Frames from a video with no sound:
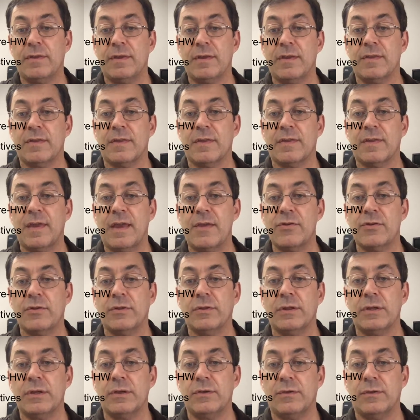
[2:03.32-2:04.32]
is
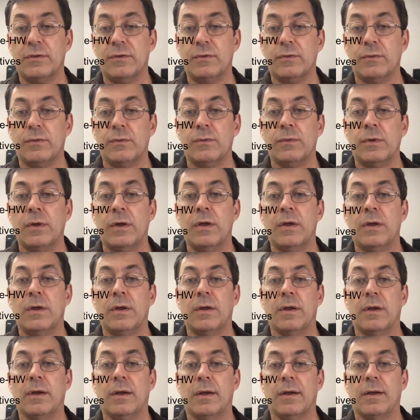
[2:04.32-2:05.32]
essentially to
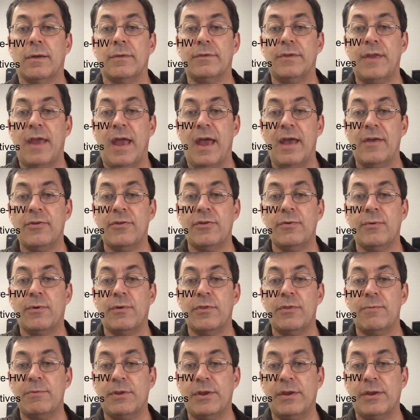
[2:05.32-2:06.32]
test you on
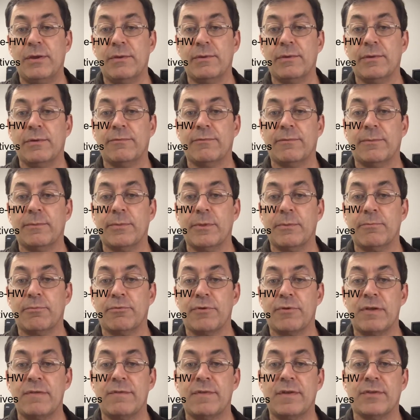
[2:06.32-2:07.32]
the material from the
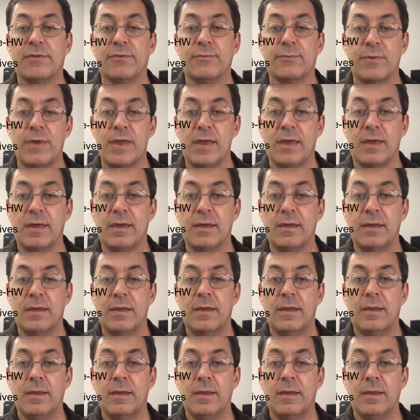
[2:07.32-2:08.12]
previous week.